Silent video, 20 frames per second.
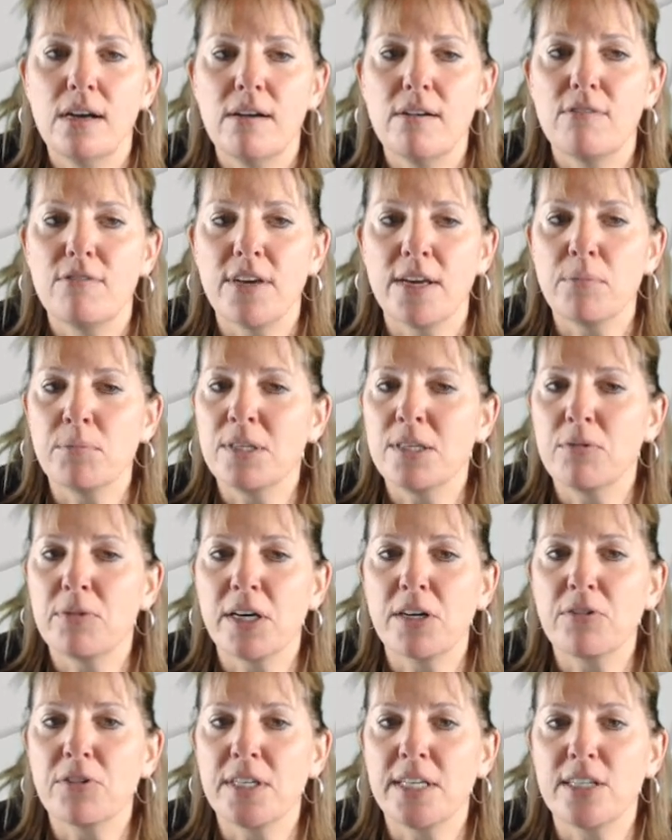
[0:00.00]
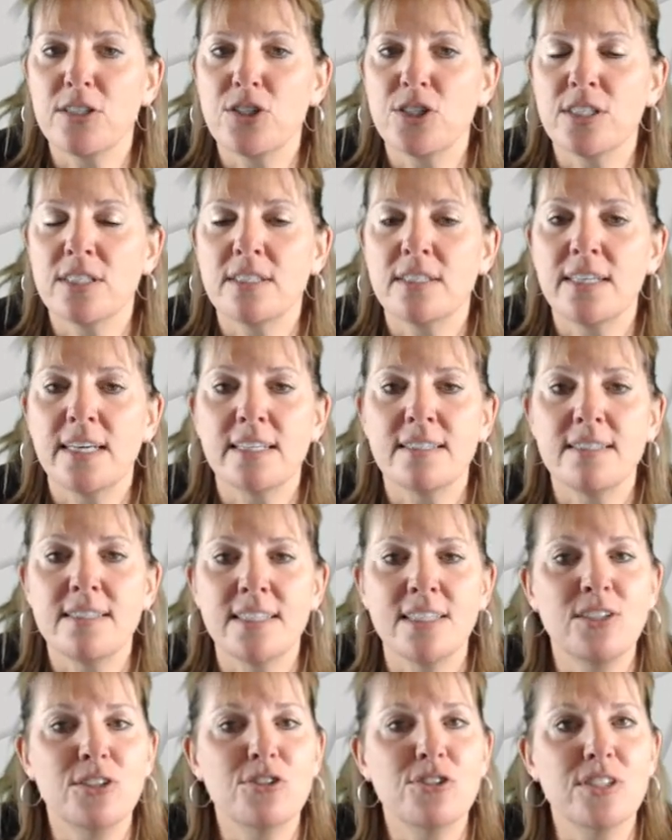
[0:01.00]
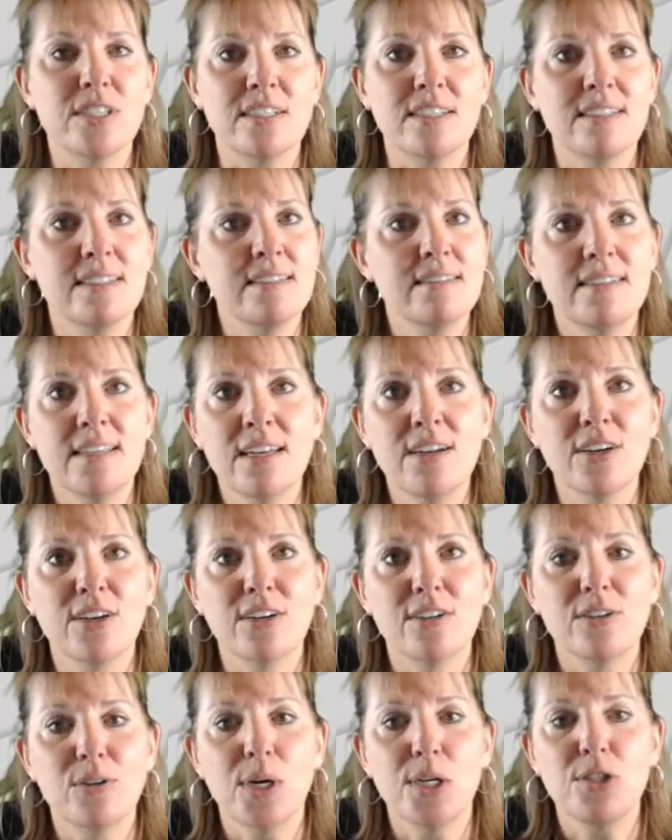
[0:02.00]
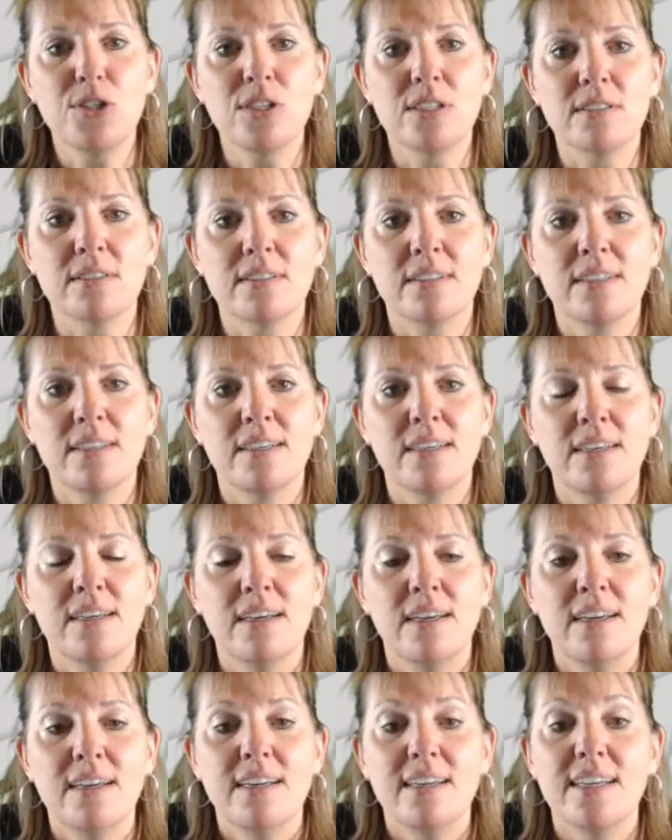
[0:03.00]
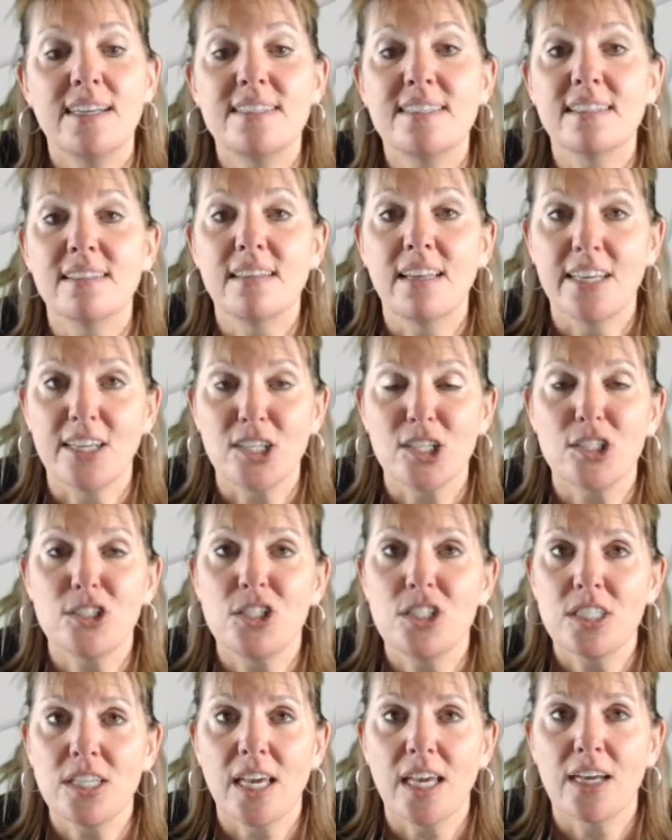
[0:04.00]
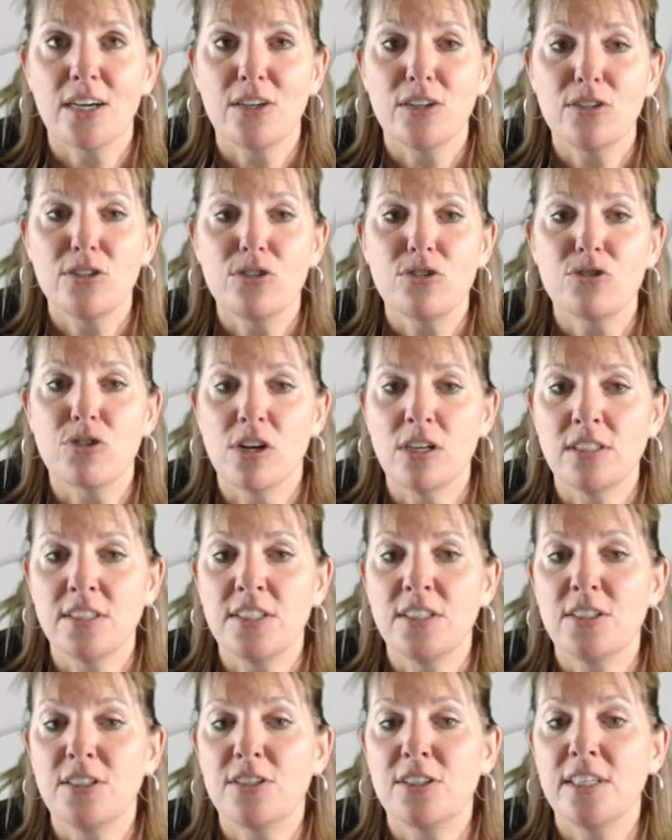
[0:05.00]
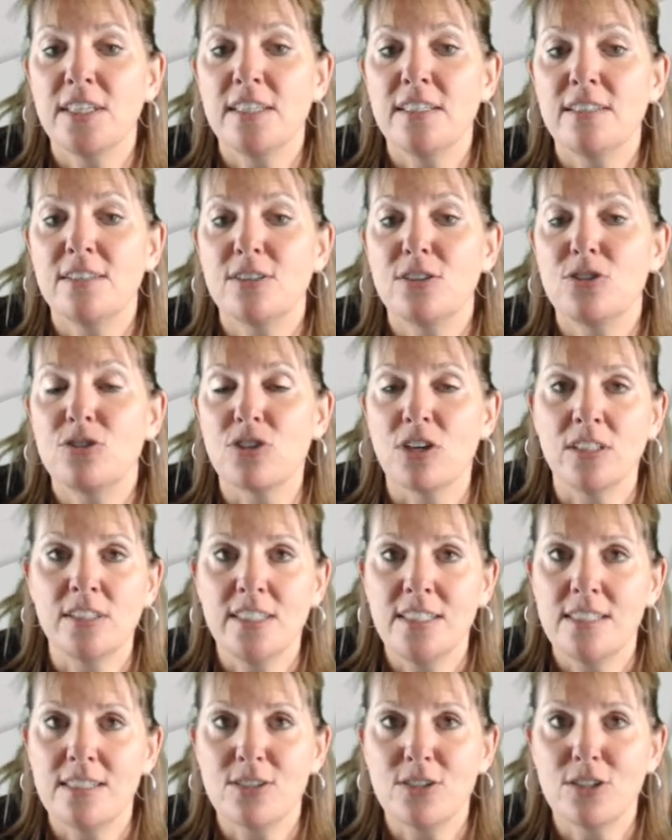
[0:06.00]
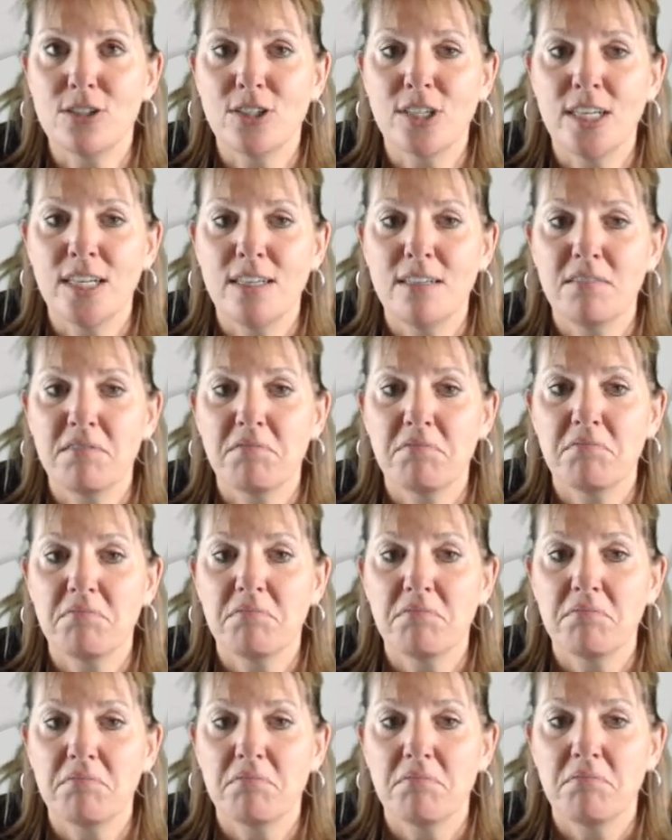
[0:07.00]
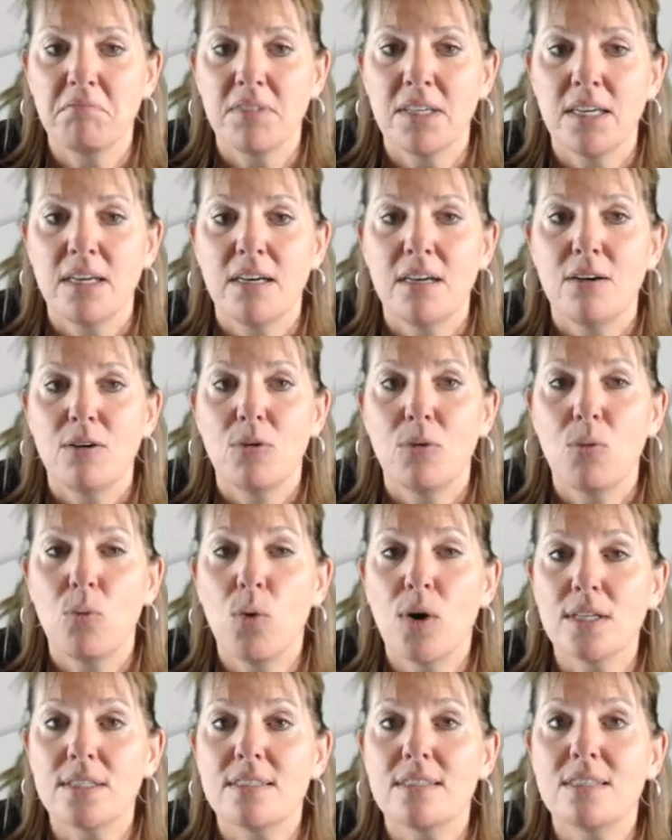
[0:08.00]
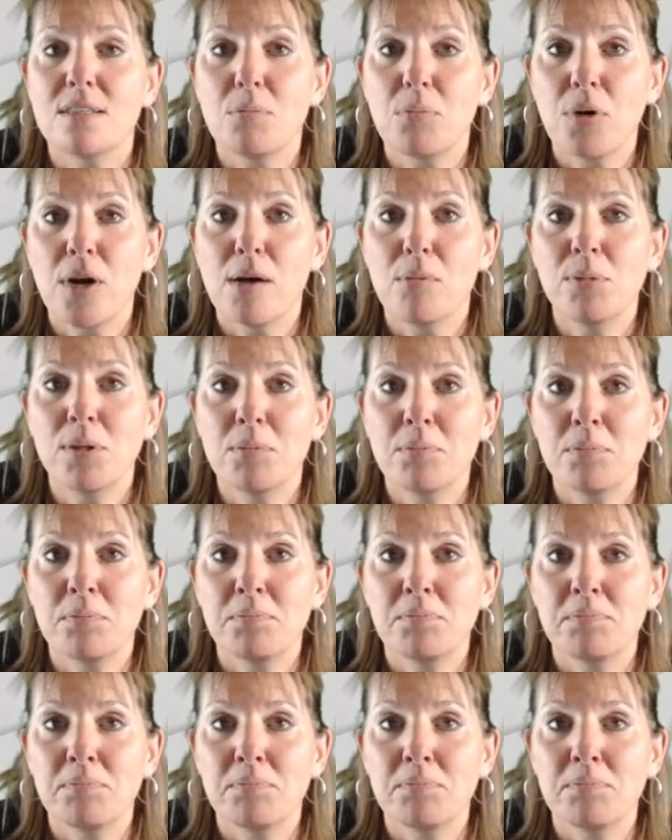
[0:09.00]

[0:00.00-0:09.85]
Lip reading: family recreation and senior citizen center. Question. It's a Likert scale, strongly agree to strongly disagree. What's the problem?